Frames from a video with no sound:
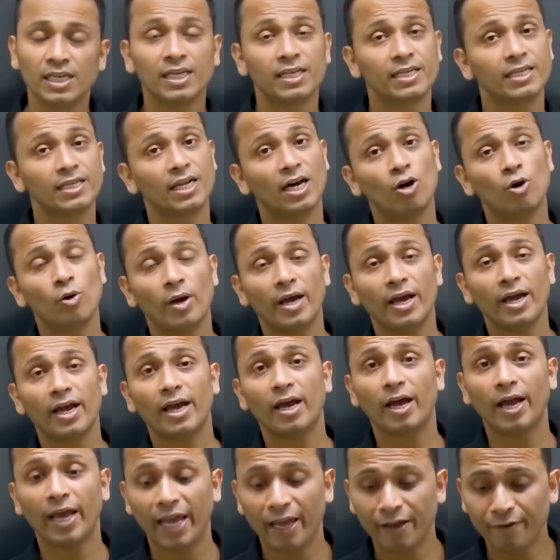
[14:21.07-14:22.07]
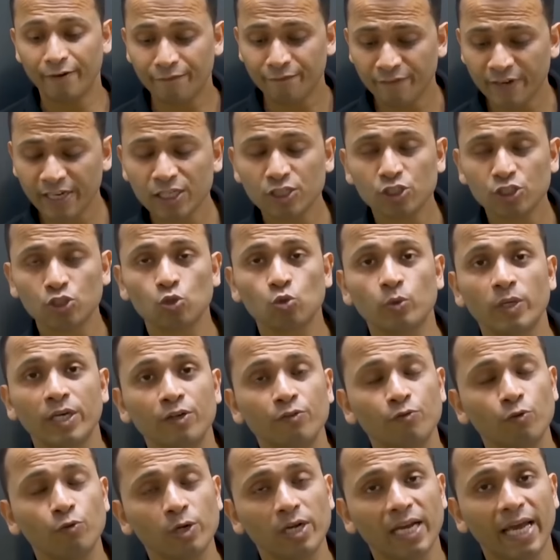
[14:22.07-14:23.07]
Now, every
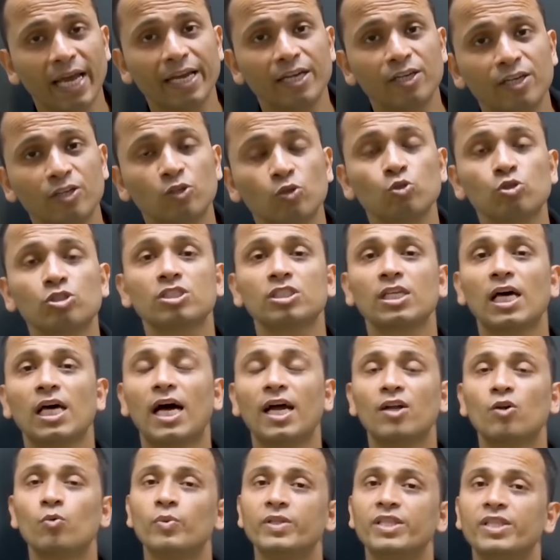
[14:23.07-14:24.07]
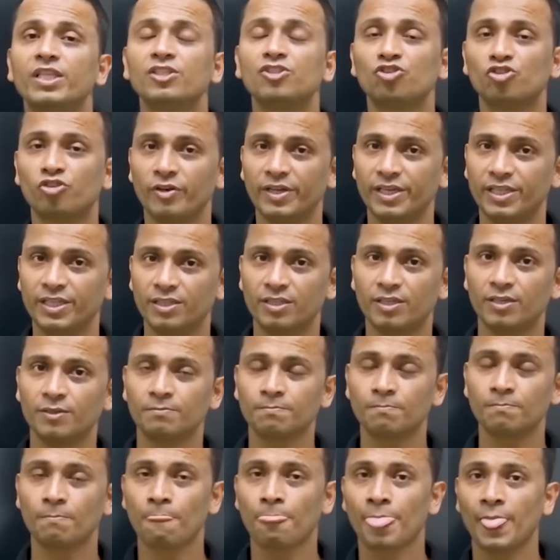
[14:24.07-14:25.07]
student would like to start with the strength.
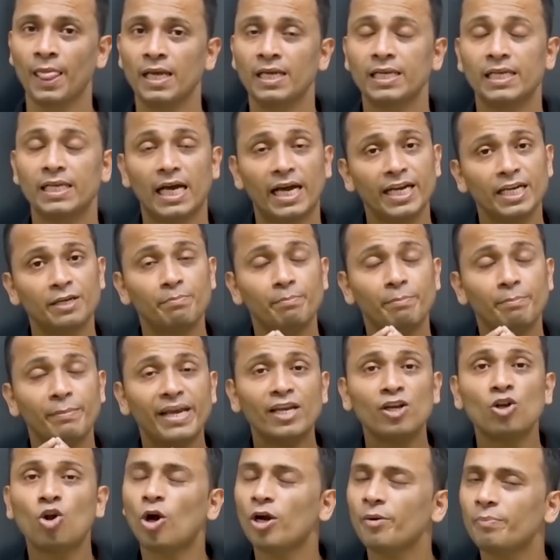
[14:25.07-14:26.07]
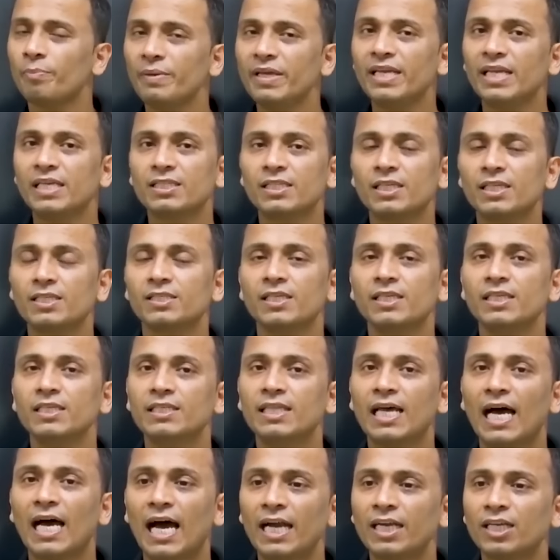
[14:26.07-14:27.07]
Now, it may not be necessary
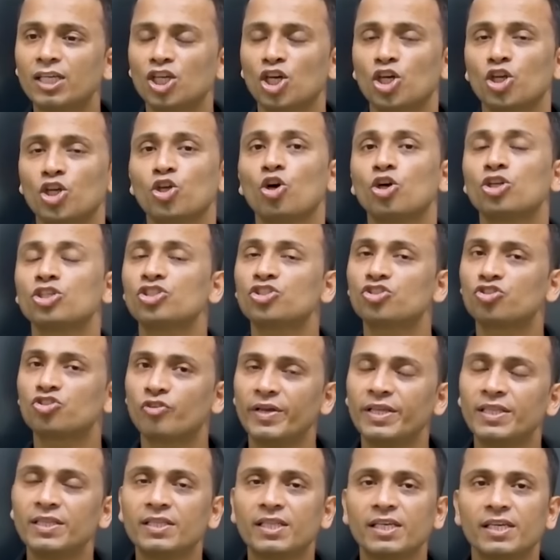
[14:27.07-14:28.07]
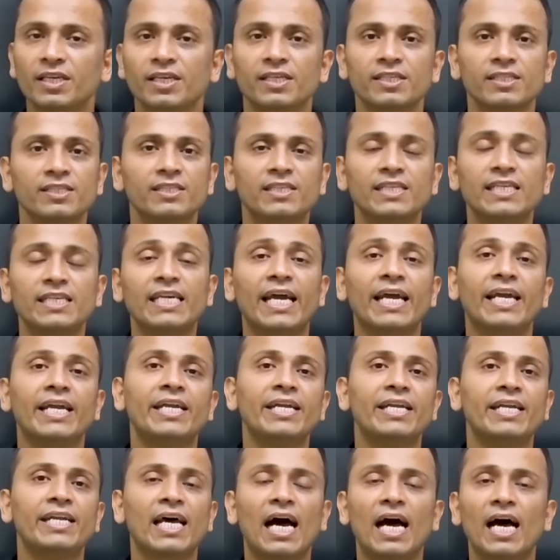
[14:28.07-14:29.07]
that your strength is the
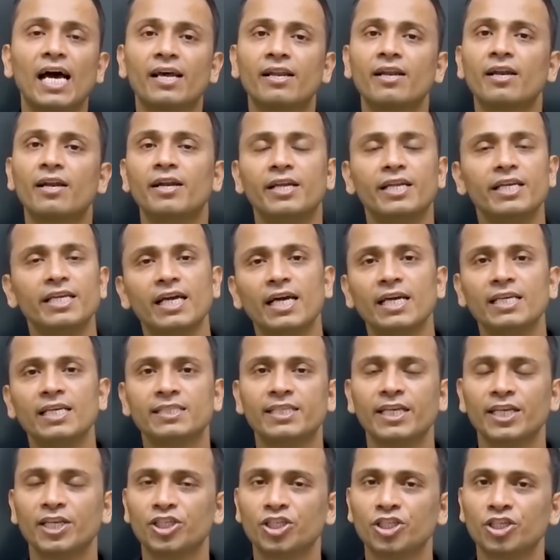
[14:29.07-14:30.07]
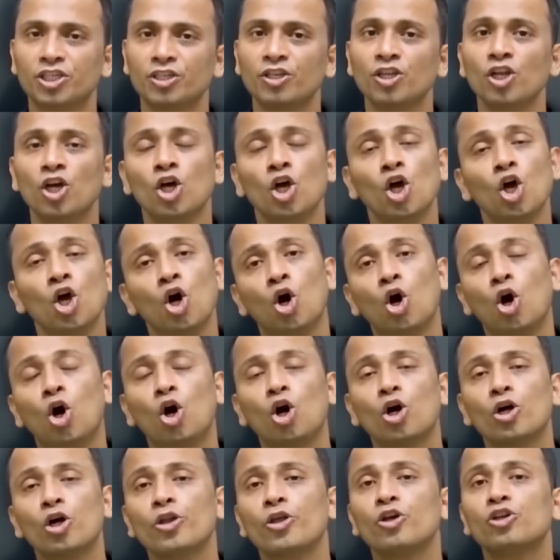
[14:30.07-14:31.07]
entire DI section
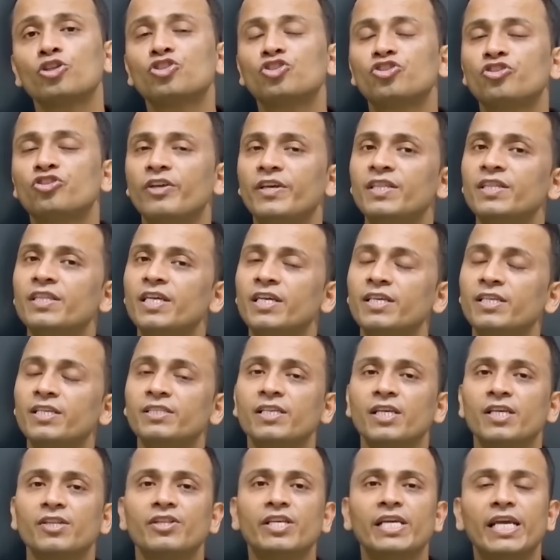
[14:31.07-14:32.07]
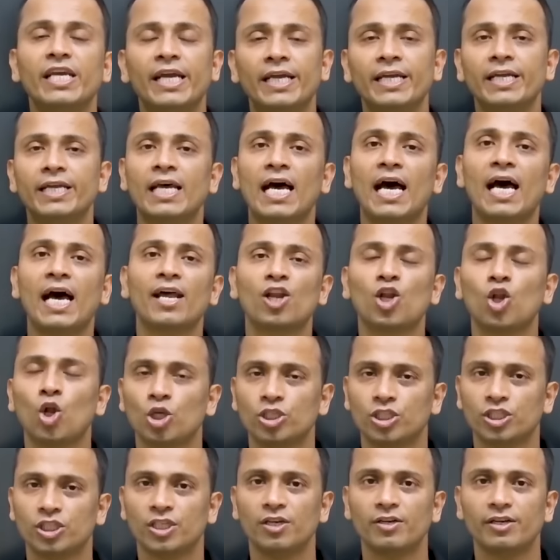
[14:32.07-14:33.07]
or your strength is the entire
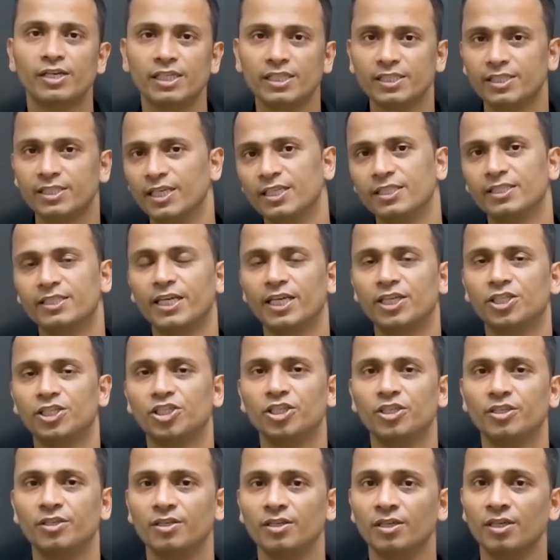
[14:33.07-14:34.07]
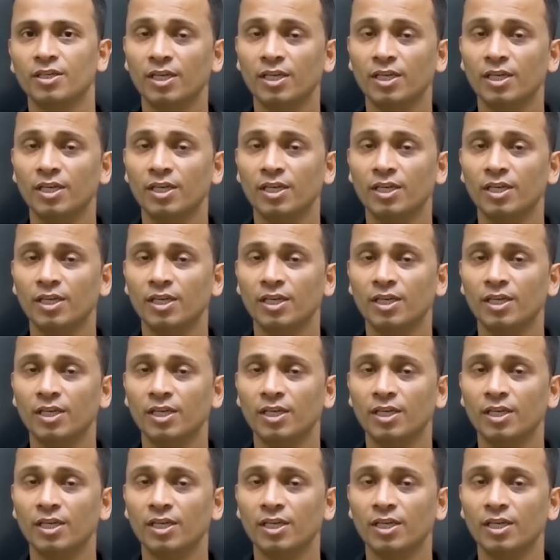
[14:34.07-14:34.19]
logical reasoning section.